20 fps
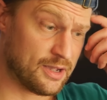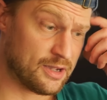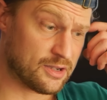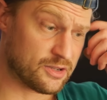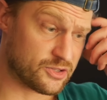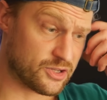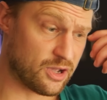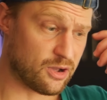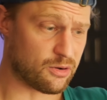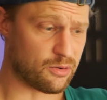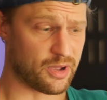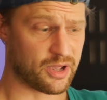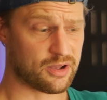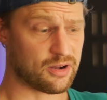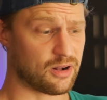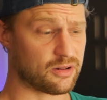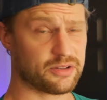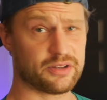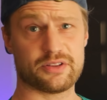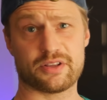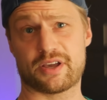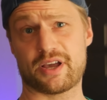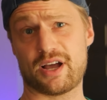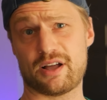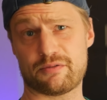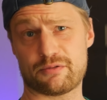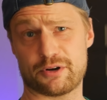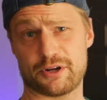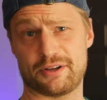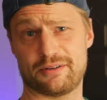So I called in the
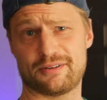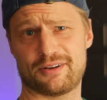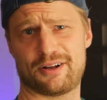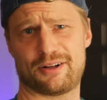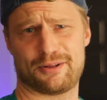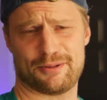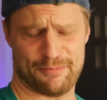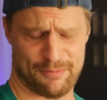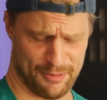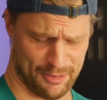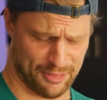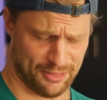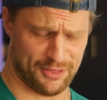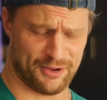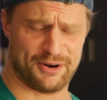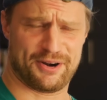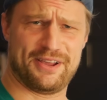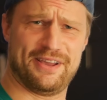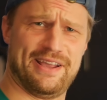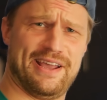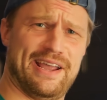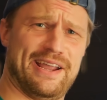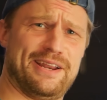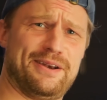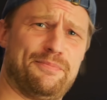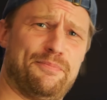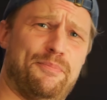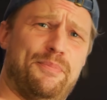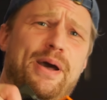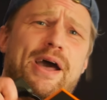Calvary, all
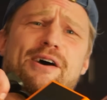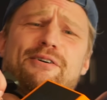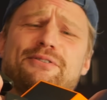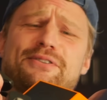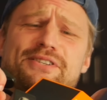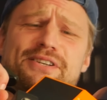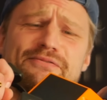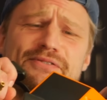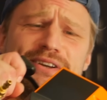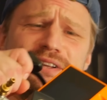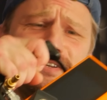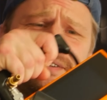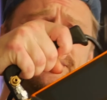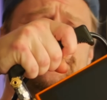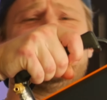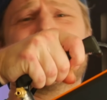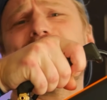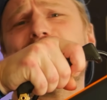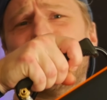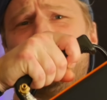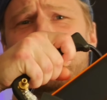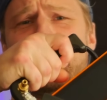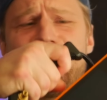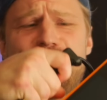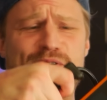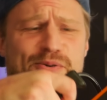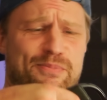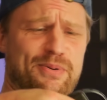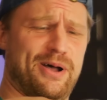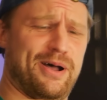38 pounds of it, bought a
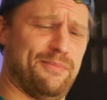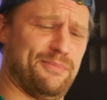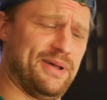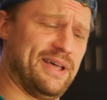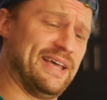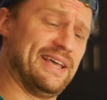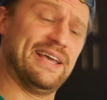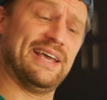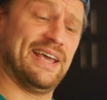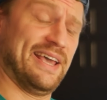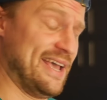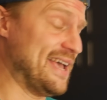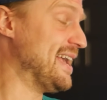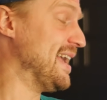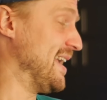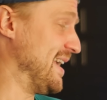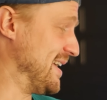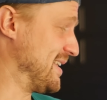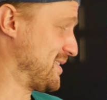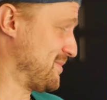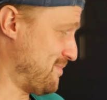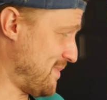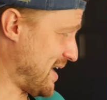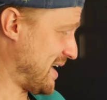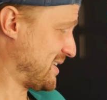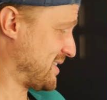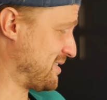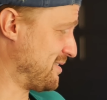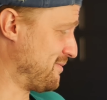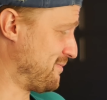new pump. It's
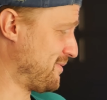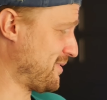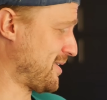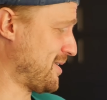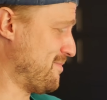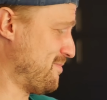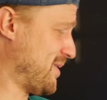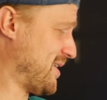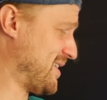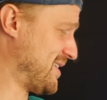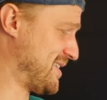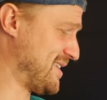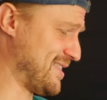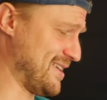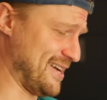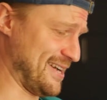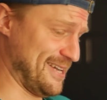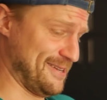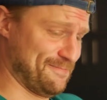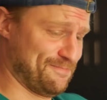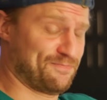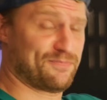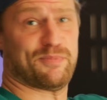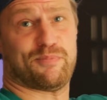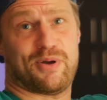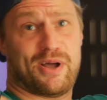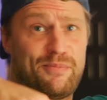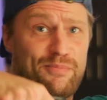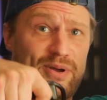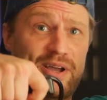massive compared to the
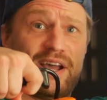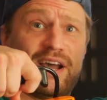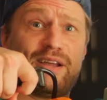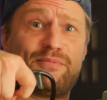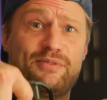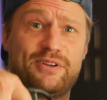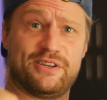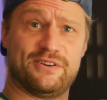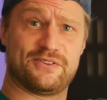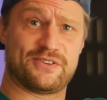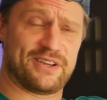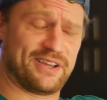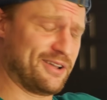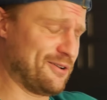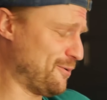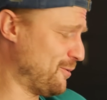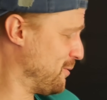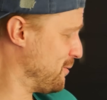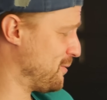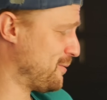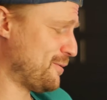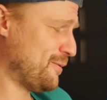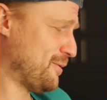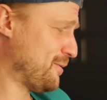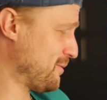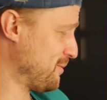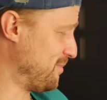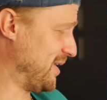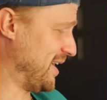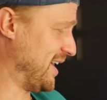pump I had been using.
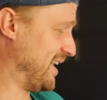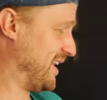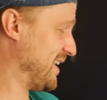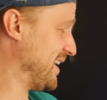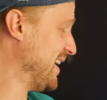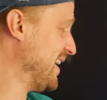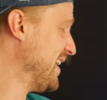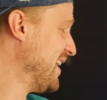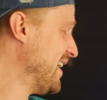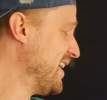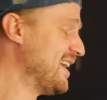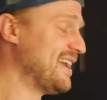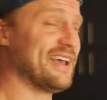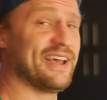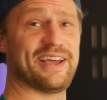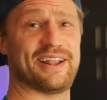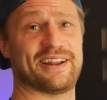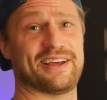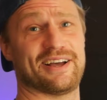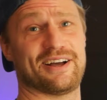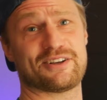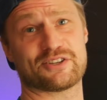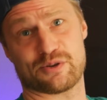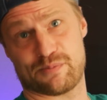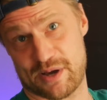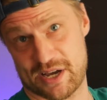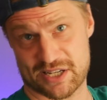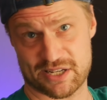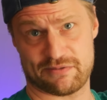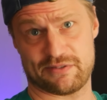Whew, man and uh, also
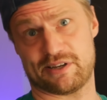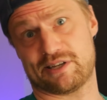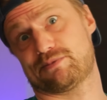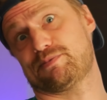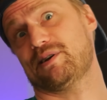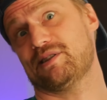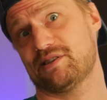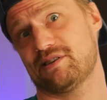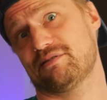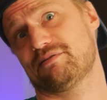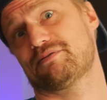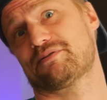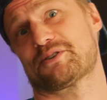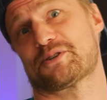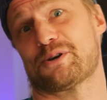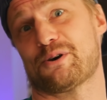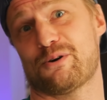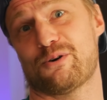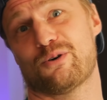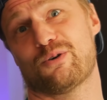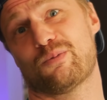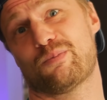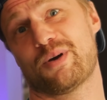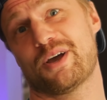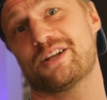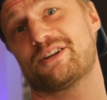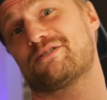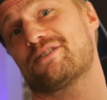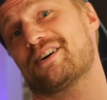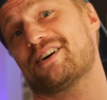massively expensive. So,
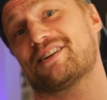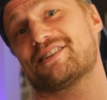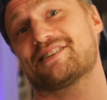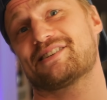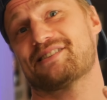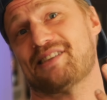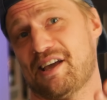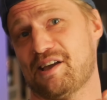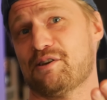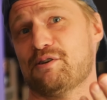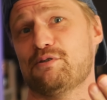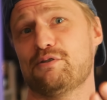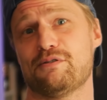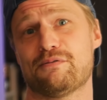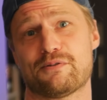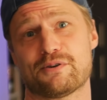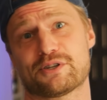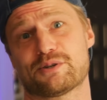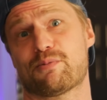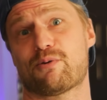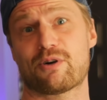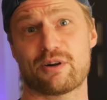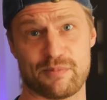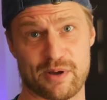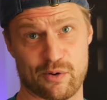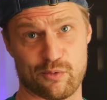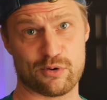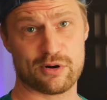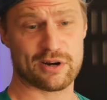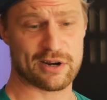Patreons, thank you for supporting my
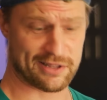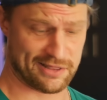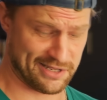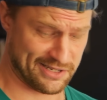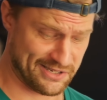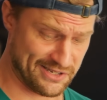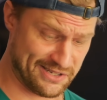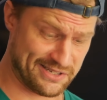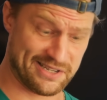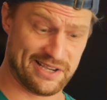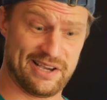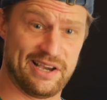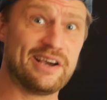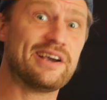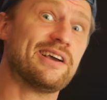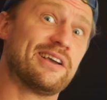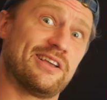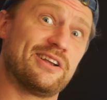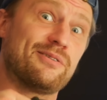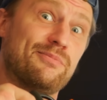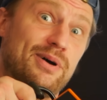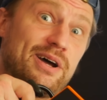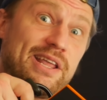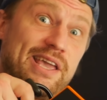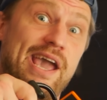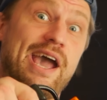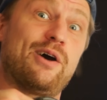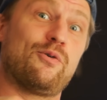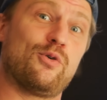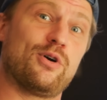work. This is your money
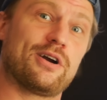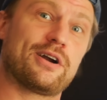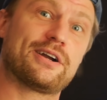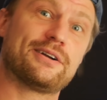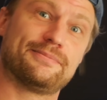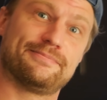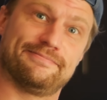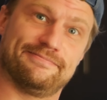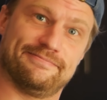at work.